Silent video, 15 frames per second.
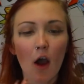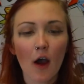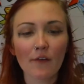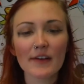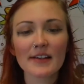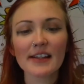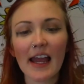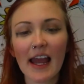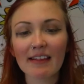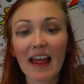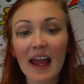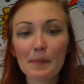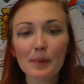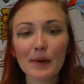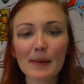Obviously I
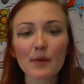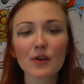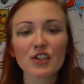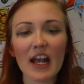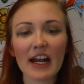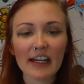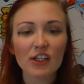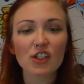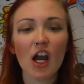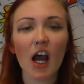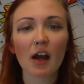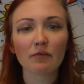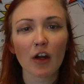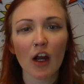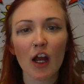like pretty much any
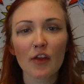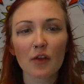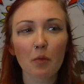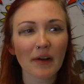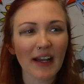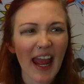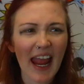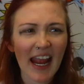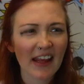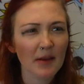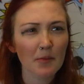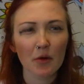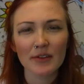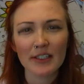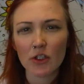genre. The one I hate
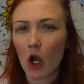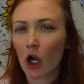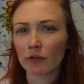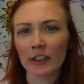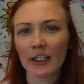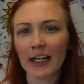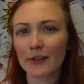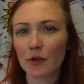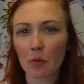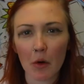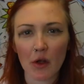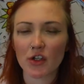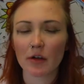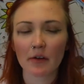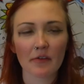the most is horror. I don't
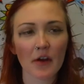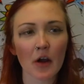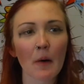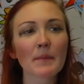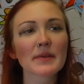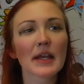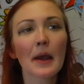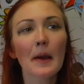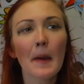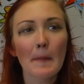watch horror films.